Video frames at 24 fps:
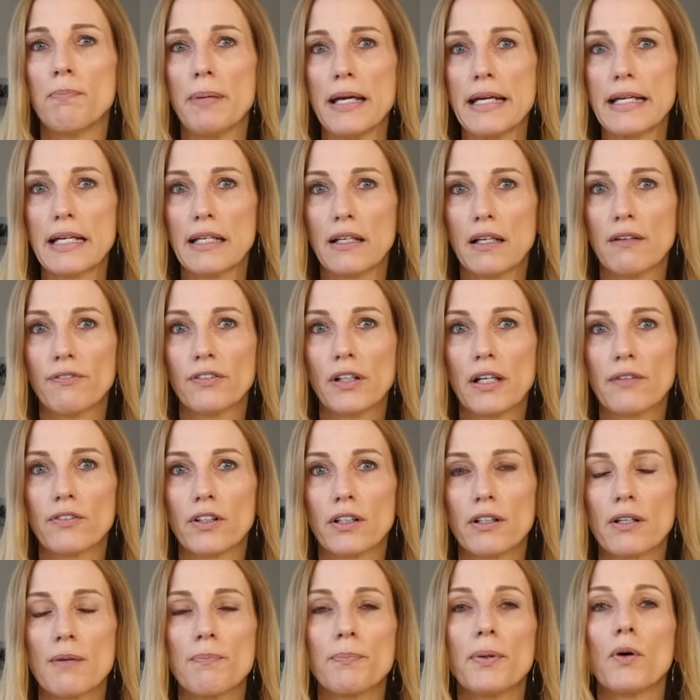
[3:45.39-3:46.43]
bacony
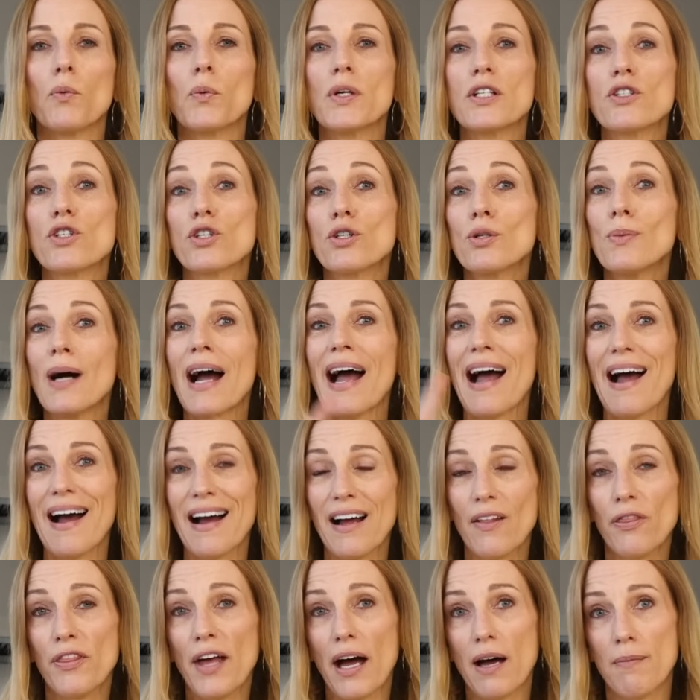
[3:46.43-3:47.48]
flavor, but we do
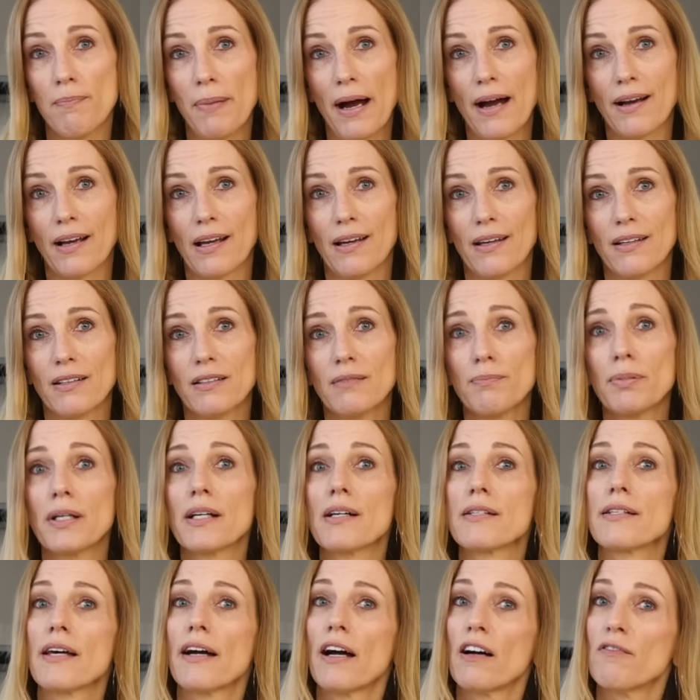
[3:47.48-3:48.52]
add that back in
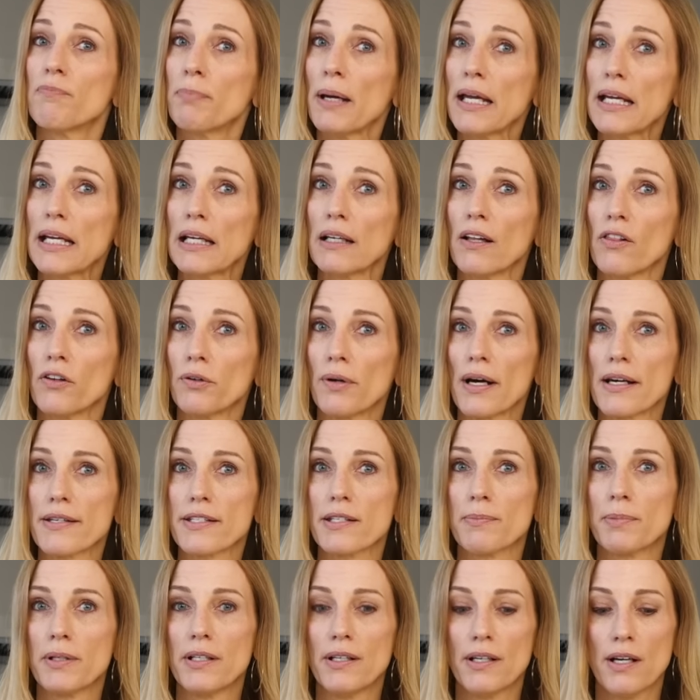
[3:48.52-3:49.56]
because I have bacon in the
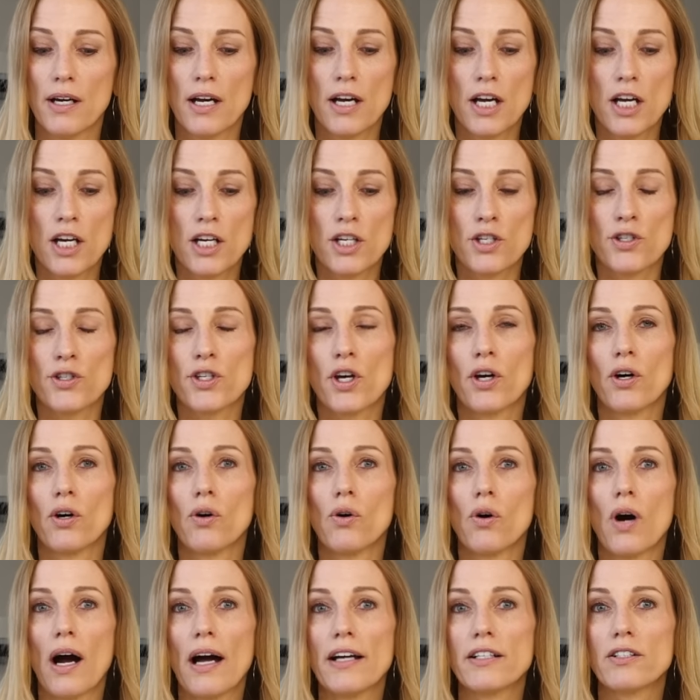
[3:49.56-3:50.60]
recipe.
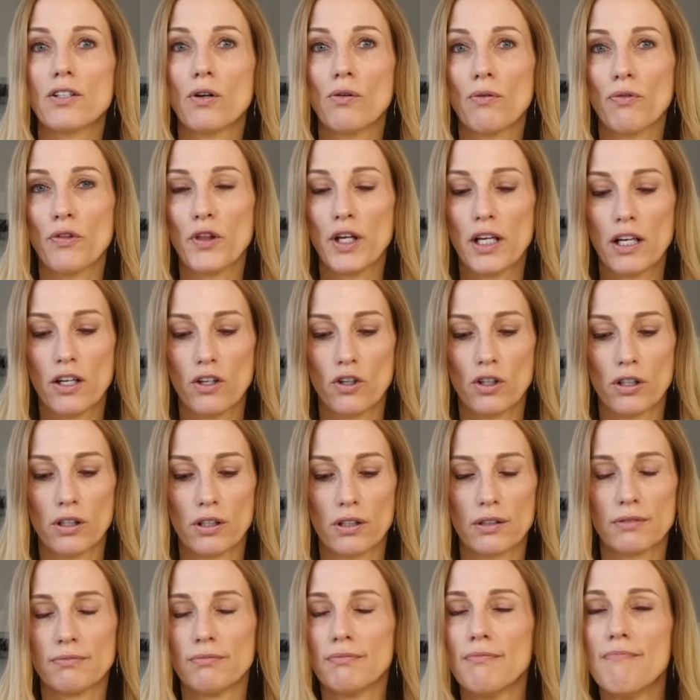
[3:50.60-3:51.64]
So I don't think
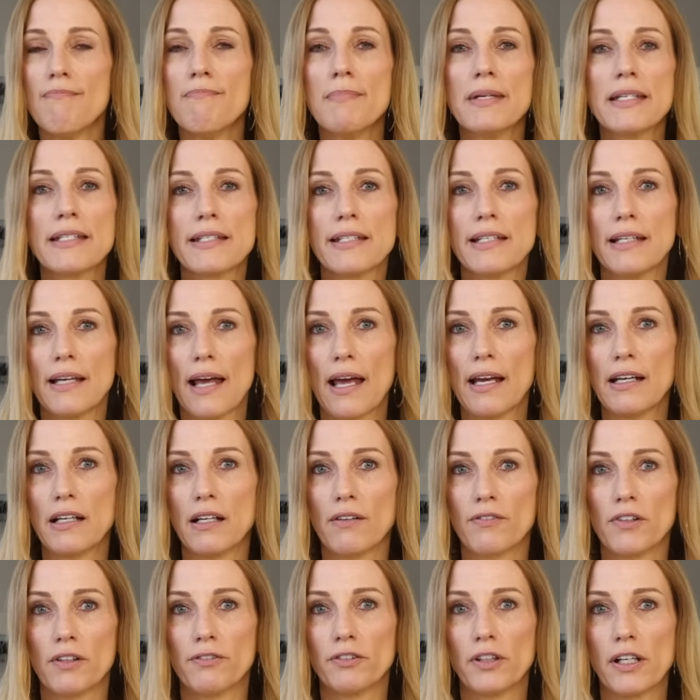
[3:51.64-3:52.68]
you're missing any
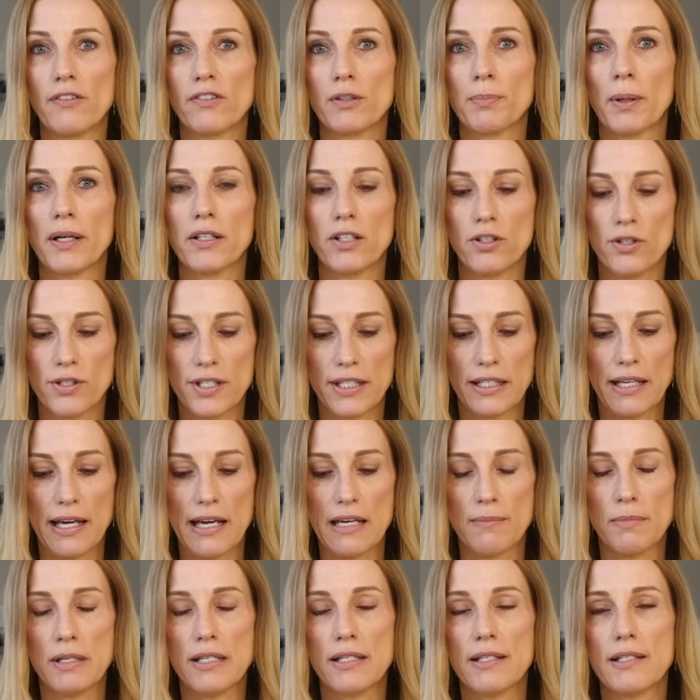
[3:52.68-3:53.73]
of the flavor by using
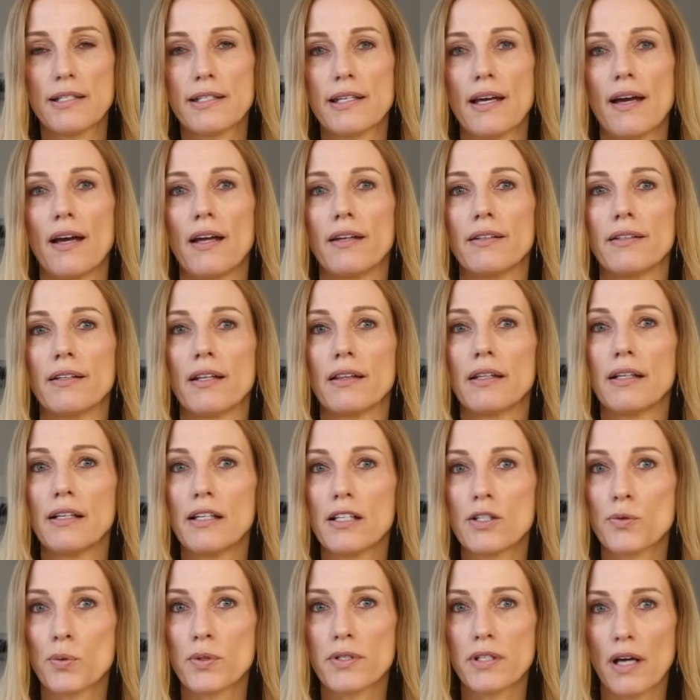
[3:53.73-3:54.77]
Amy's, and
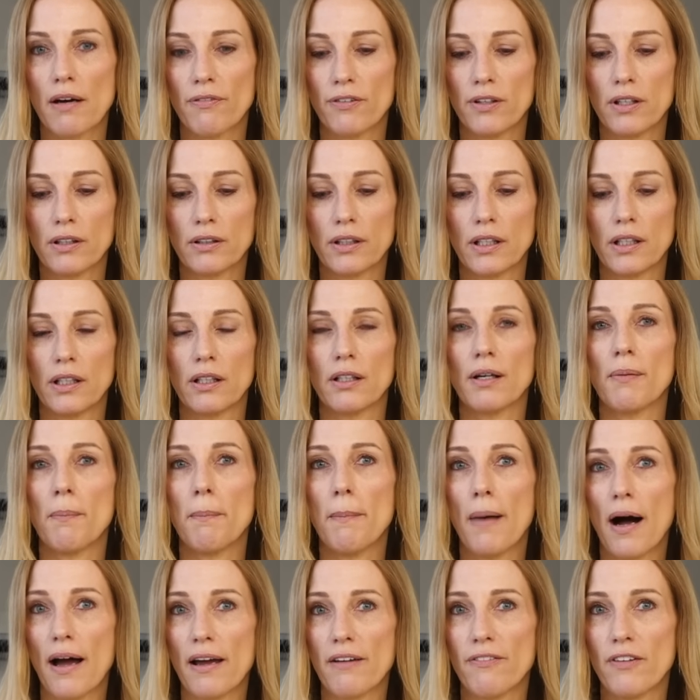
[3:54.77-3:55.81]
these were definitely
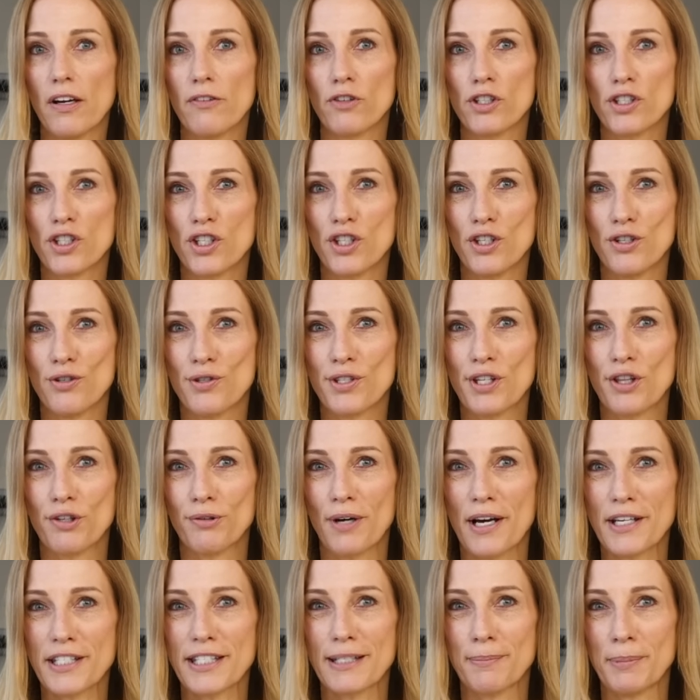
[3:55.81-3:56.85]
my favorite to use in the
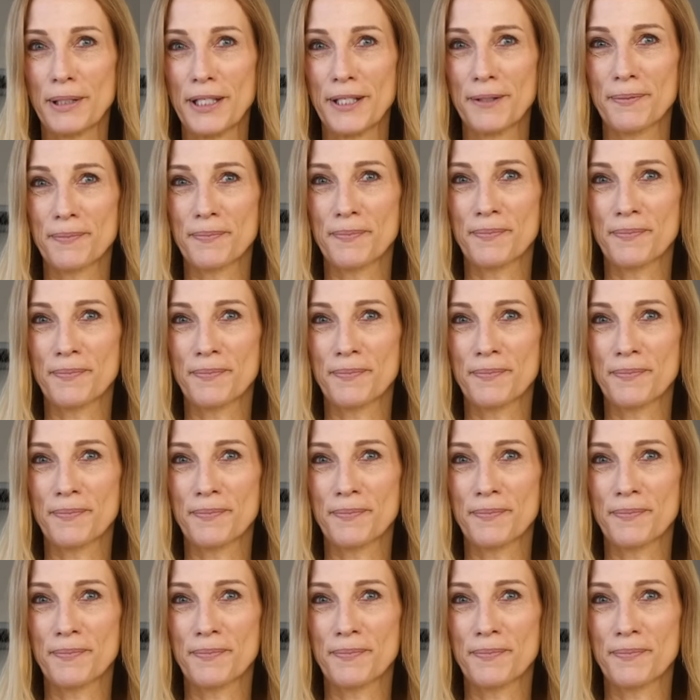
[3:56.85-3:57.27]
recipe.